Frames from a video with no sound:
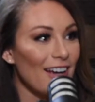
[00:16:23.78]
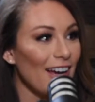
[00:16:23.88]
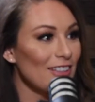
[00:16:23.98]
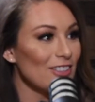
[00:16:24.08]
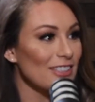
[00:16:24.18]

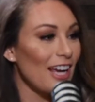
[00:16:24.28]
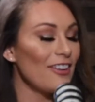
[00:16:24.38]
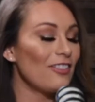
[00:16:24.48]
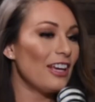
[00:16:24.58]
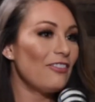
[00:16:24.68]
I just kind
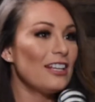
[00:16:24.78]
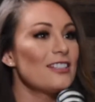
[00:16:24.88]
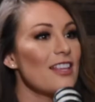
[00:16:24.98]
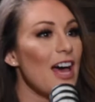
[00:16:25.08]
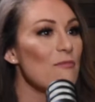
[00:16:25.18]
of give
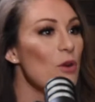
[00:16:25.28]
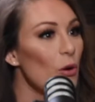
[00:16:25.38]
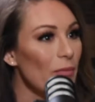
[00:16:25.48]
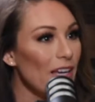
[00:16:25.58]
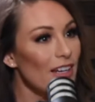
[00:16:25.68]
into that
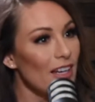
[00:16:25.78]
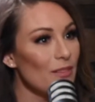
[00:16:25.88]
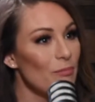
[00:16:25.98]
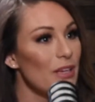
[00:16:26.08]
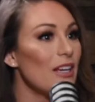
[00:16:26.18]
moment
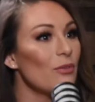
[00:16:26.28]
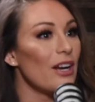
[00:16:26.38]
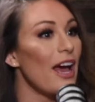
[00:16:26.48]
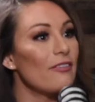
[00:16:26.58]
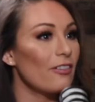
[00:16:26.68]
and be
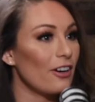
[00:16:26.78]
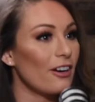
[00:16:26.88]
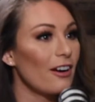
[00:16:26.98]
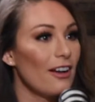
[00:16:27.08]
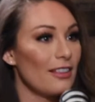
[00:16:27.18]

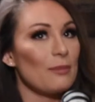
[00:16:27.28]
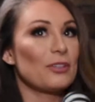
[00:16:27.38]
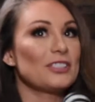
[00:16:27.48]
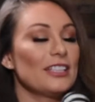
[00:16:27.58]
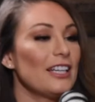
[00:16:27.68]
whatever that
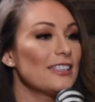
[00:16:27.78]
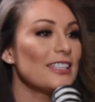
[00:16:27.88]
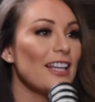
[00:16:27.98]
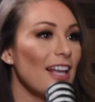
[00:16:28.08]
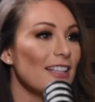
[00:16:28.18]
person needs.
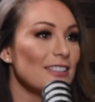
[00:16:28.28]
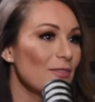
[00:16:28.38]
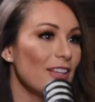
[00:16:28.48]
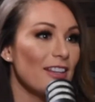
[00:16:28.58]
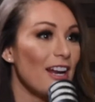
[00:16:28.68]
And that's
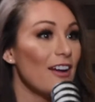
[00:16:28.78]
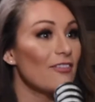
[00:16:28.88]
something that I've,